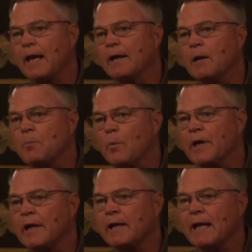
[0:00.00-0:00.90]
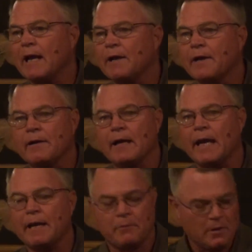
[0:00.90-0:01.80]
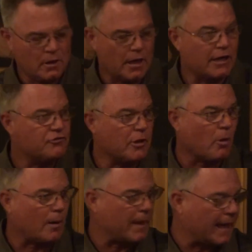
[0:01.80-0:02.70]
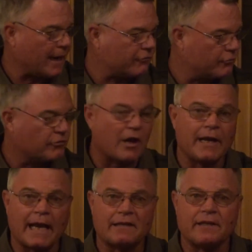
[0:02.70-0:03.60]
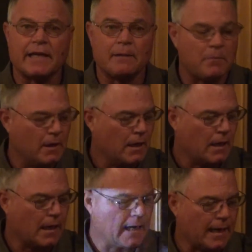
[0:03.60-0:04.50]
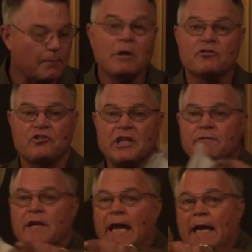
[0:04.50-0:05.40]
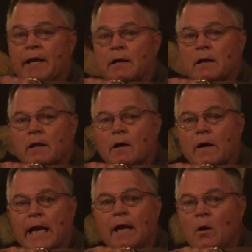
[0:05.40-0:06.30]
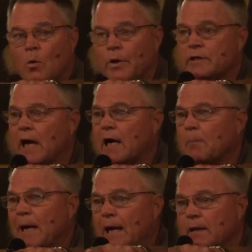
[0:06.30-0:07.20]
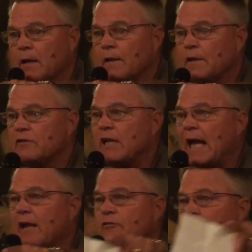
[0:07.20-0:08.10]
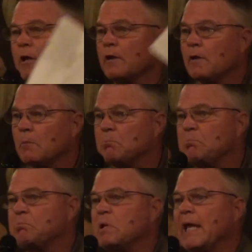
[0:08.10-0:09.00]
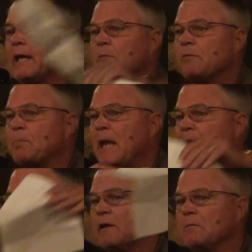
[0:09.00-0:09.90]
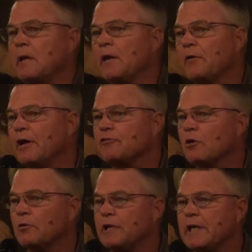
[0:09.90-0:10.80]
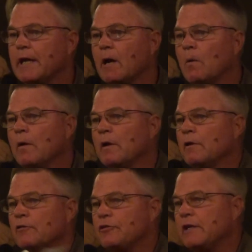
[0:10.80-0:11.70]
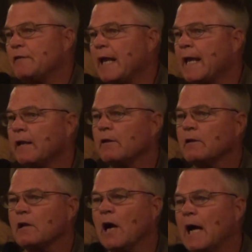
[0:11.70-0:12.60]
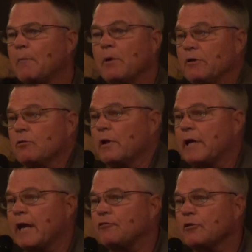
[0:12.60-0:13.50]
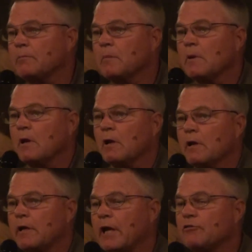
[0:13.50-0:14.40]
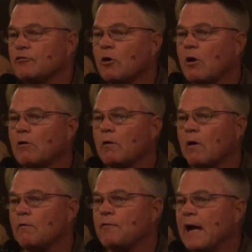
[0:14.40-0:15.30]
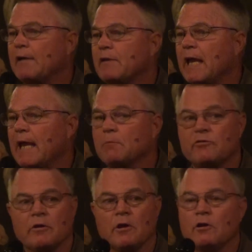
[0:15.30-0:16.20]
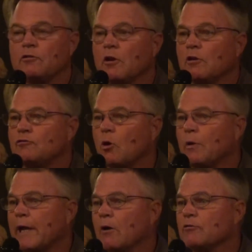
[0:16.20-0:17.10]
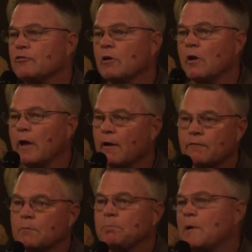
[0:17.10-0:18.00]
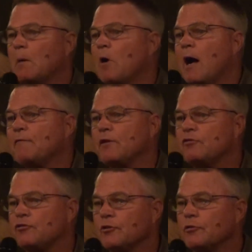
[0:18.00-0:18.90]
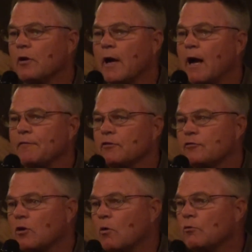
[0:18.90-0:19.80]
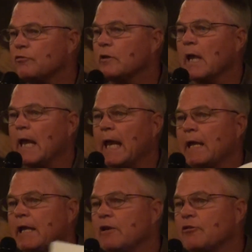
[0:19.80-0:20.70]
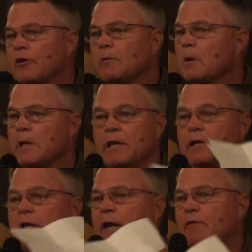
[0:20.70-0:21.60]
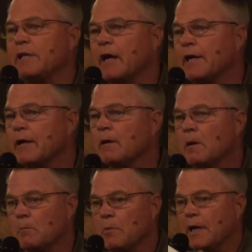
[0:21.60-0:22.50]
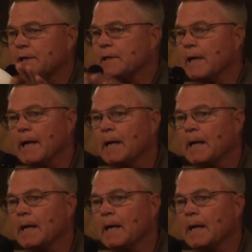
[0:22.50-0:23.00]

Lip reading: ended up winning it down there, and Joe Armigas was on that team, Steve Gannon. Okay, we talked about these guys playing with pain, and there is no DL. Steve Gannon was only a catcher. Catches all 5 games. Toenails have come off his toes, and he's hurt. He never tell you, but